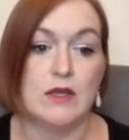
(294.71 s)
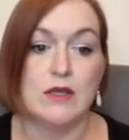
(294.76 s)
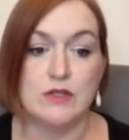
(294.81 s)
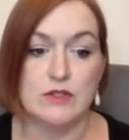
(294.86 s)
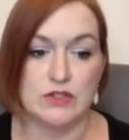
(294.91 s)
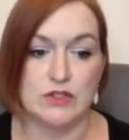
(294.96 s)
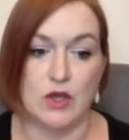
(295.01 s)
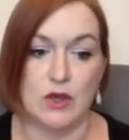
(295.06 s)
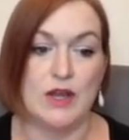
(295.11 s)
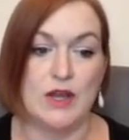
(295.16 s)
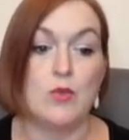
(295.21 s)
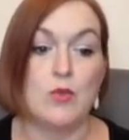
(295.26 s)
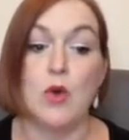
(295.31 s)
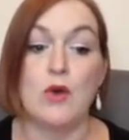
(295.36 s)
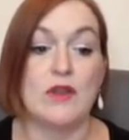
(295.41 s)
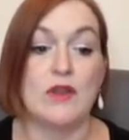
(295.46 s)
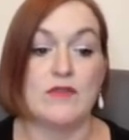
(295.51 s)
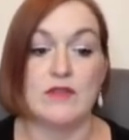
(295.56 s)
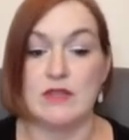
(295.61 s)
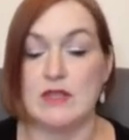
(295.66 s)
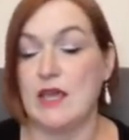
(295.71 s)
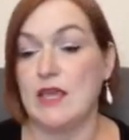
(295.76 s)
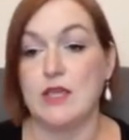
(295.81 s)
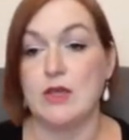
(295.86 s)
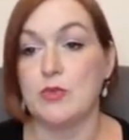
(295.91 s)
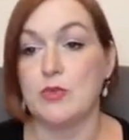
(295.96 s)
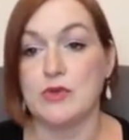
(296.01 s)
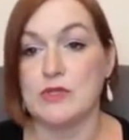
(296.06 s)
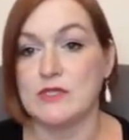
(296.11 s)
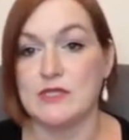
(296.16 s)
So, and it won't even let you
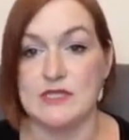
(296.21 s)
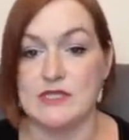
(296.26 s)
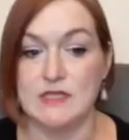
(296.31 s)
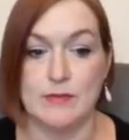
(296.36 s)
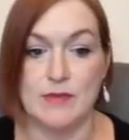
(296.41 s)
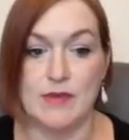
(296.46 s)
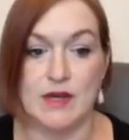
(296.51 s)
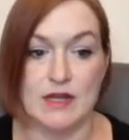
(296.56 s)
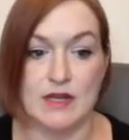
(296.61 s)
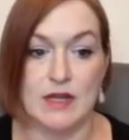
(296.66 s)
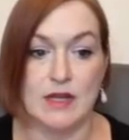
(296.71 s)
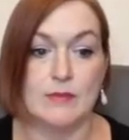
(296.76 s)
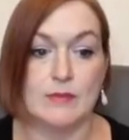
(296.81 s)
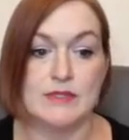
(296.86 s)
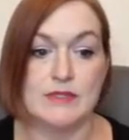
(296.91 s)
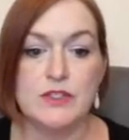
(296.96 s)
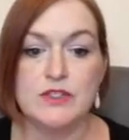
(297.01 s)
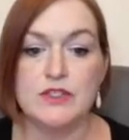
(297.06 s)
proceed to mockups.